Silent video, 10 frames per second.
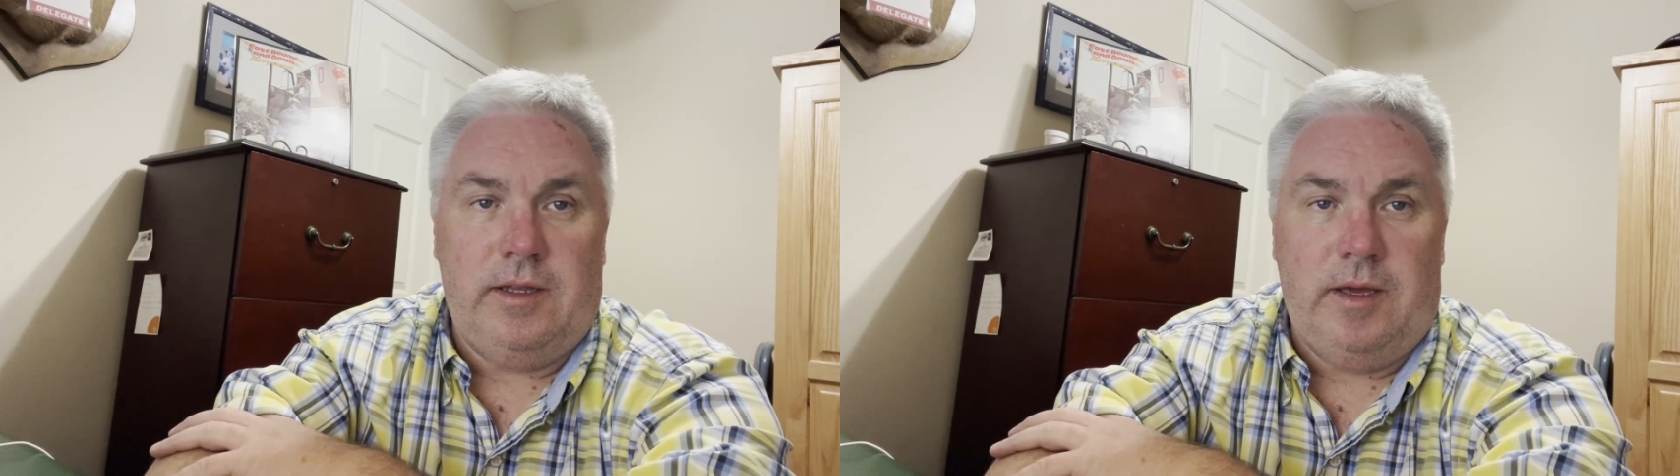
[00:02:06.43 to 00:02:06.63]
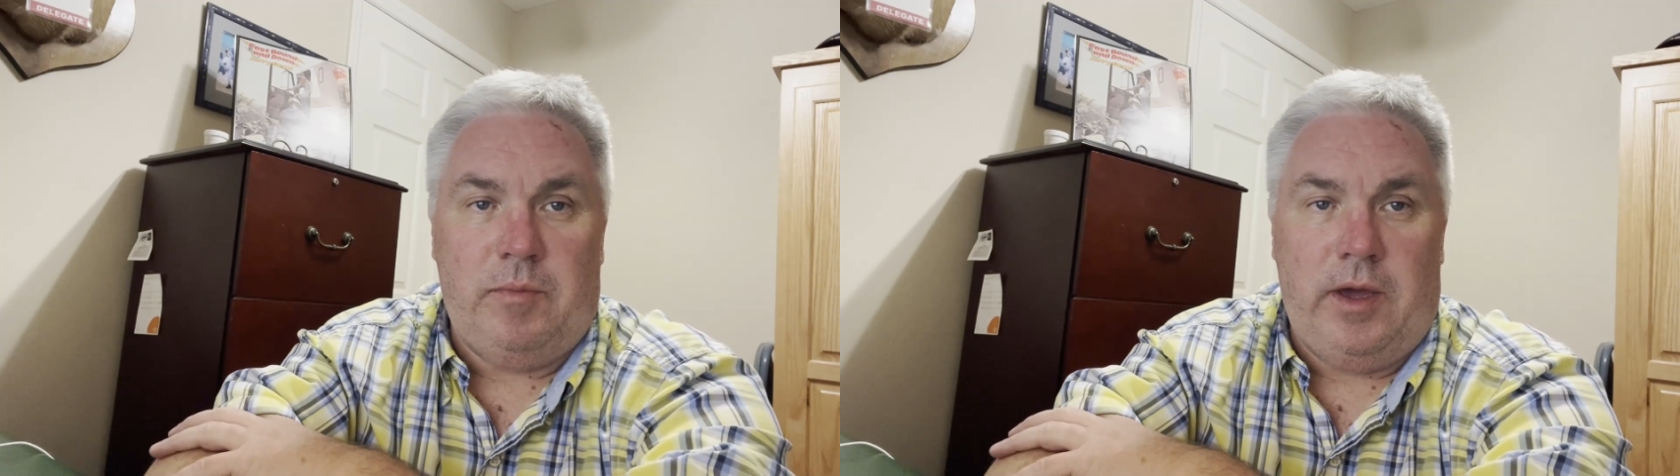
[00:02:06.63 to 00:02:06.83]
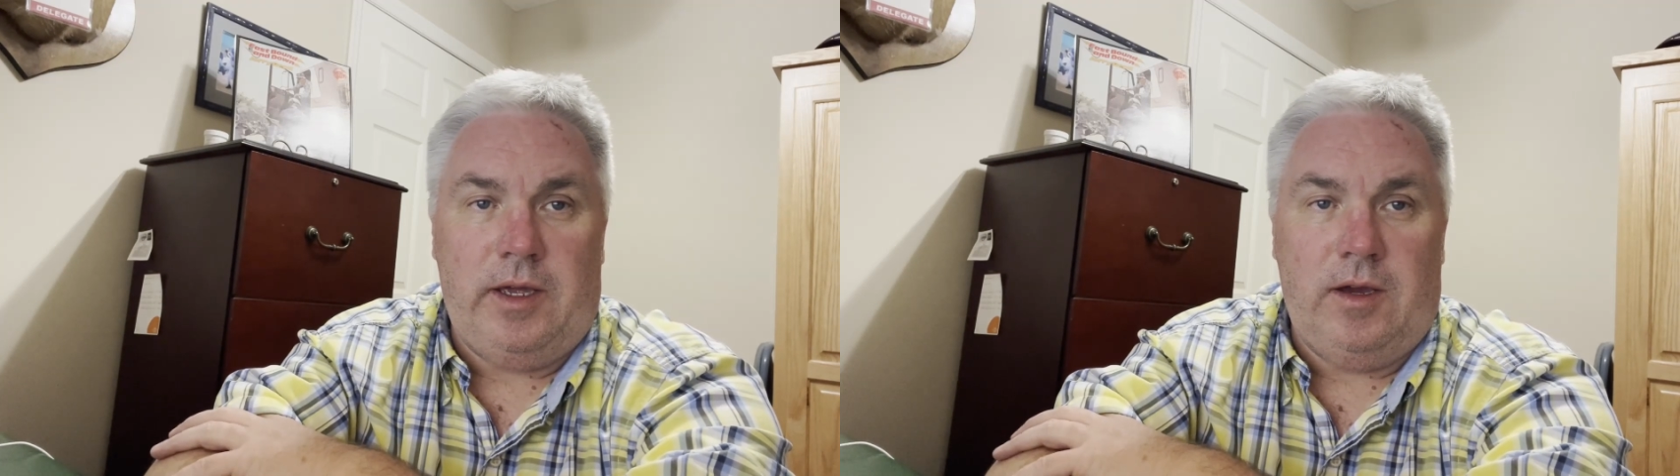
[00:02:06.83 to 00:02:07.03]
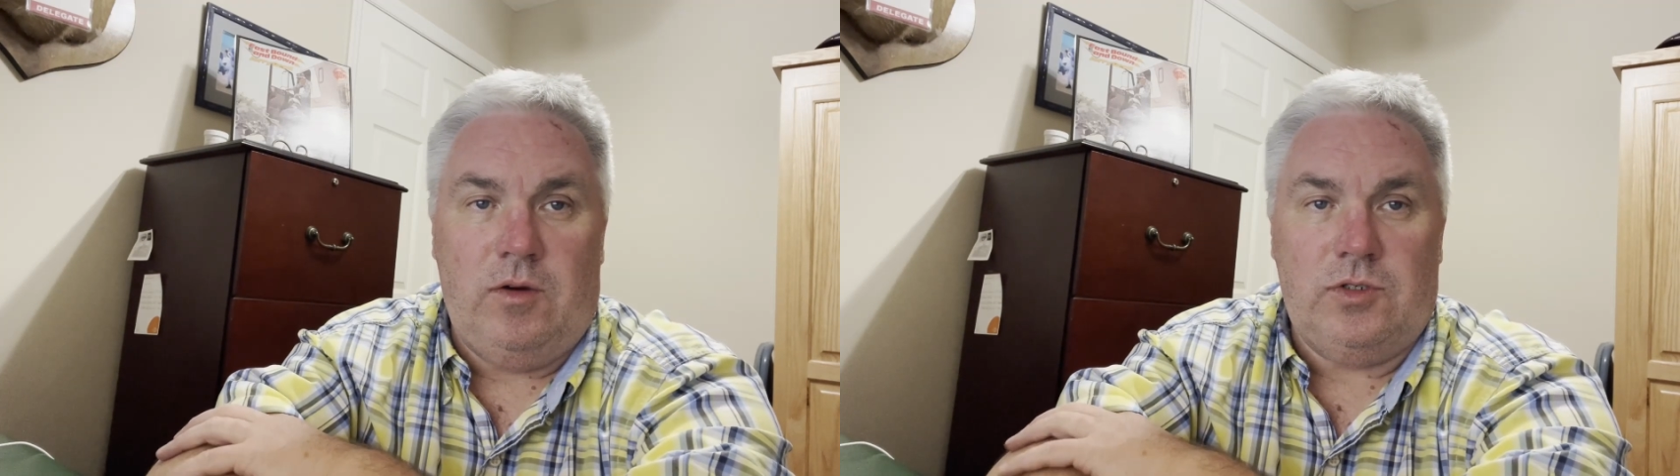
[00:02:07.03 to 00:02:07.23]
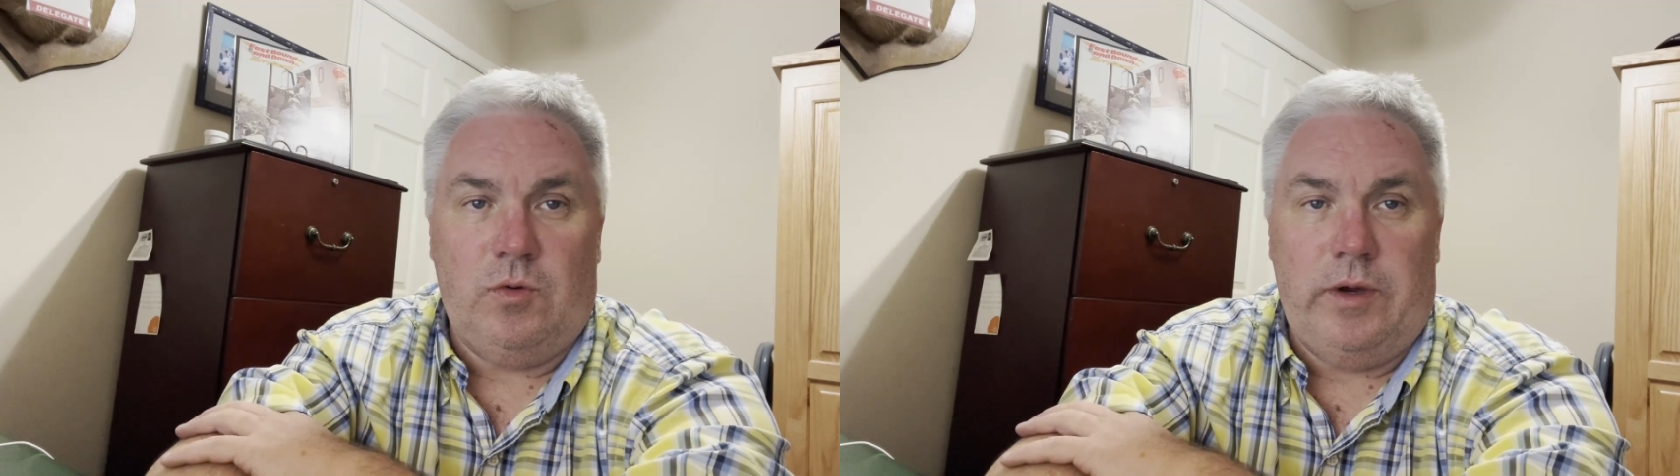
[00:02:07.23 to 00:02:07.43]
that pain
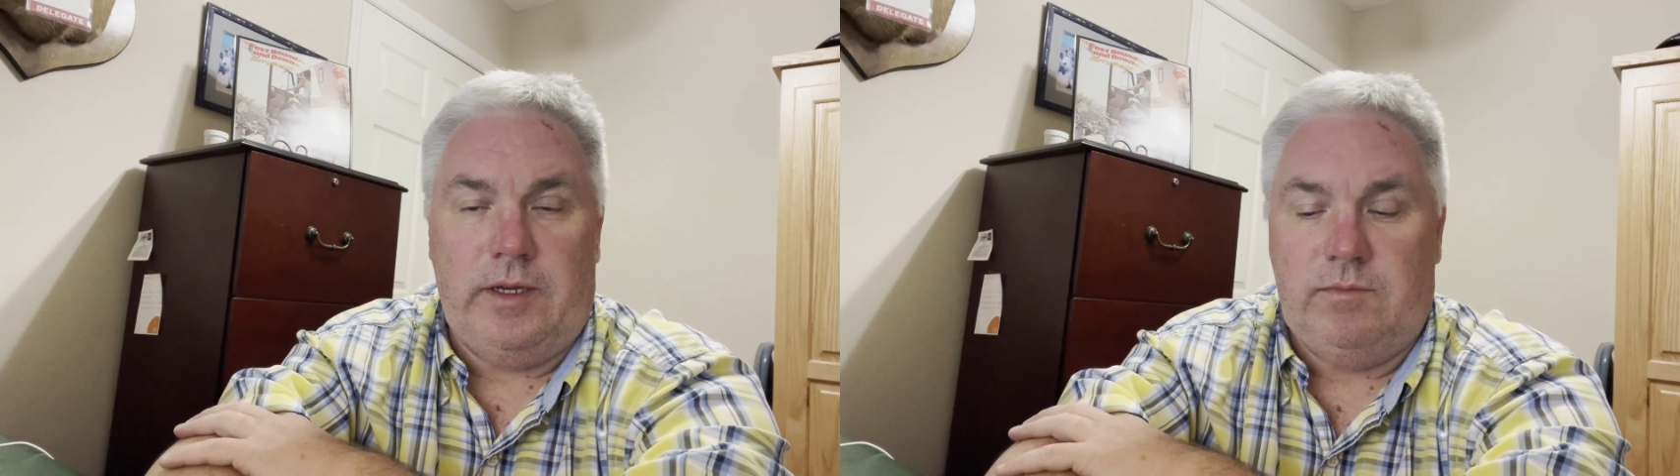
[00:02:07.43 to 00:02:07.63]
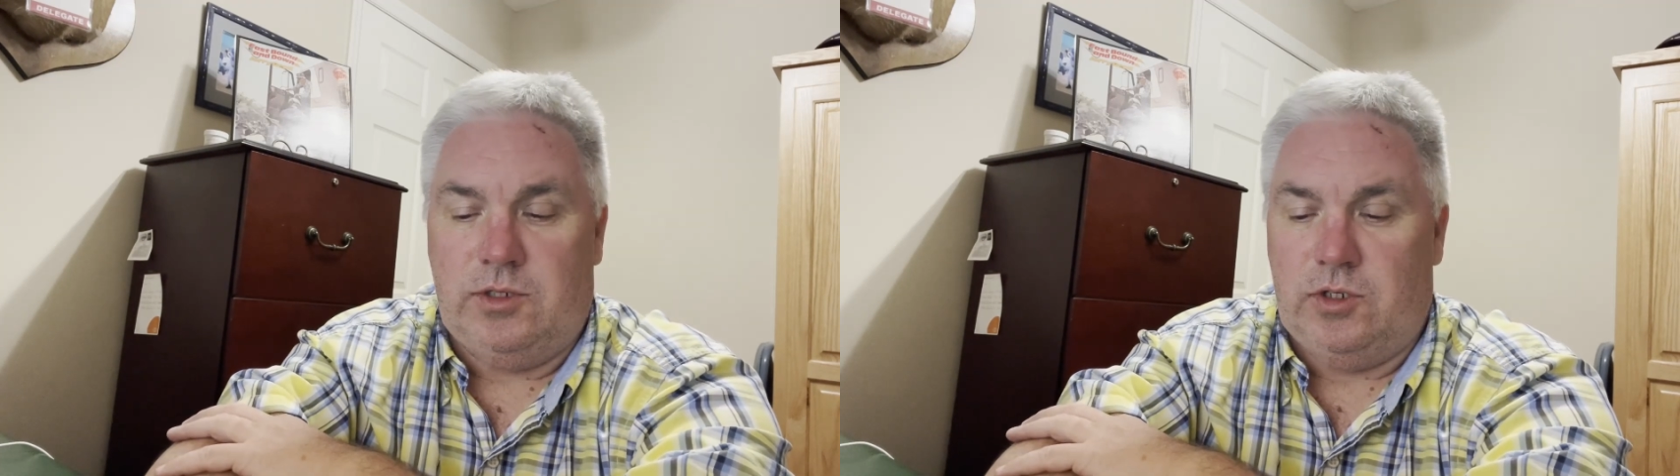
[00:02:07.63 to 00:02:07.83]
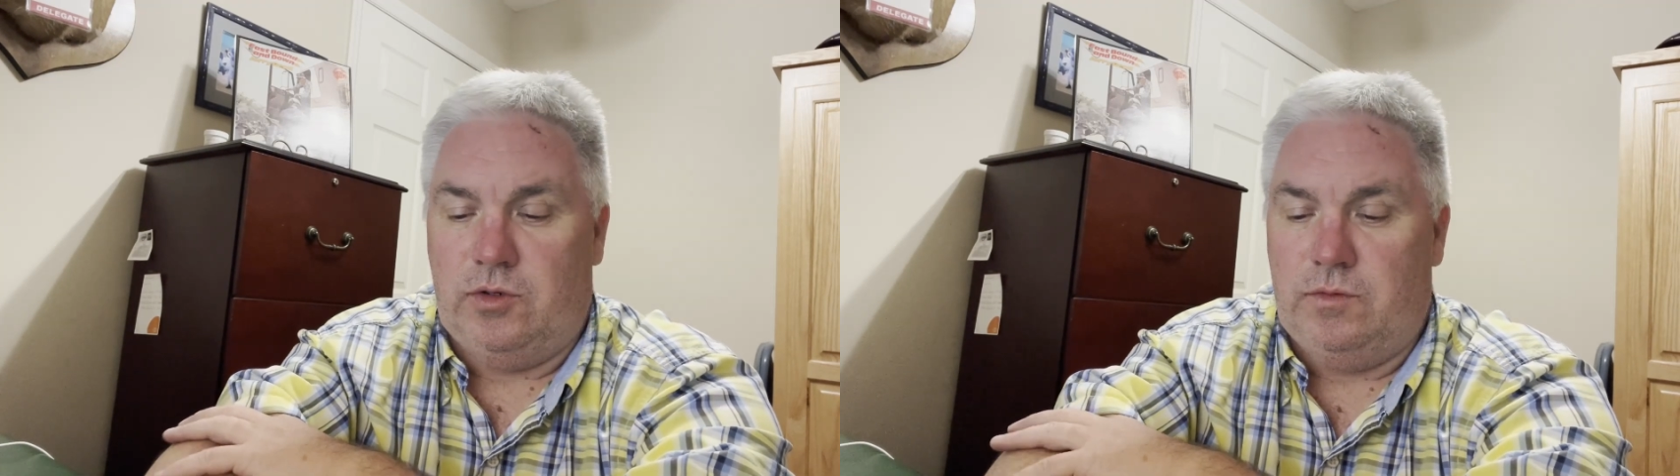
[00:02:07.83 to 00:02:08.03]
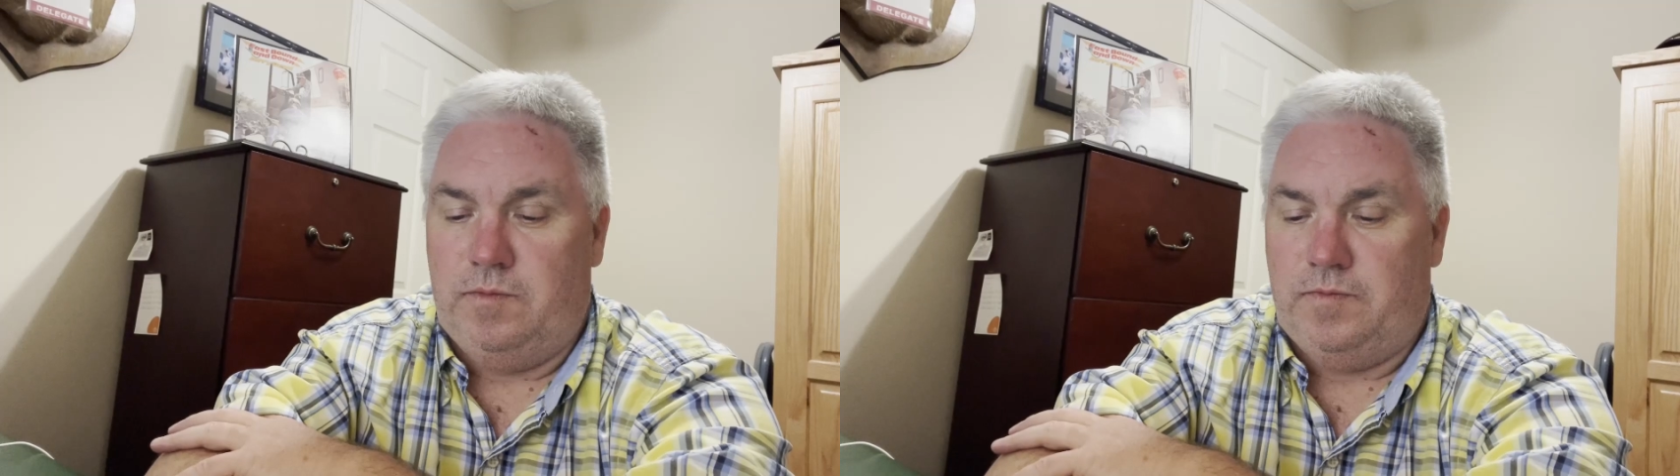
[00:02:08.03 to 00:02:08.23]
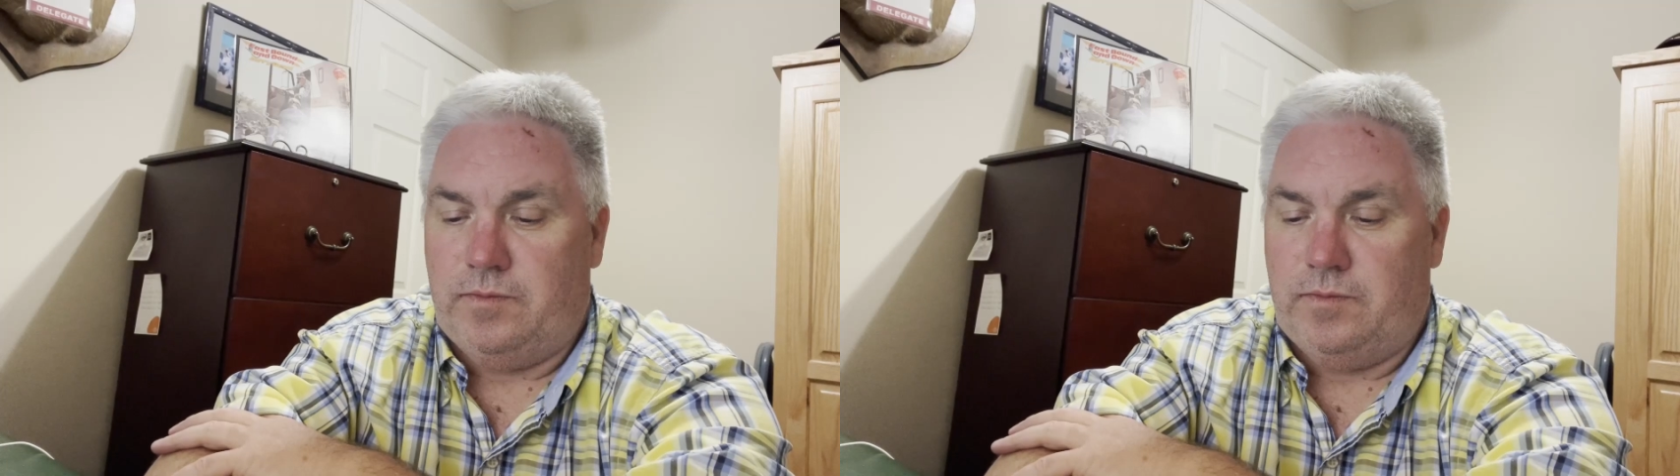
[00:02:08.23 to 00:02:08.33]
goes away soon.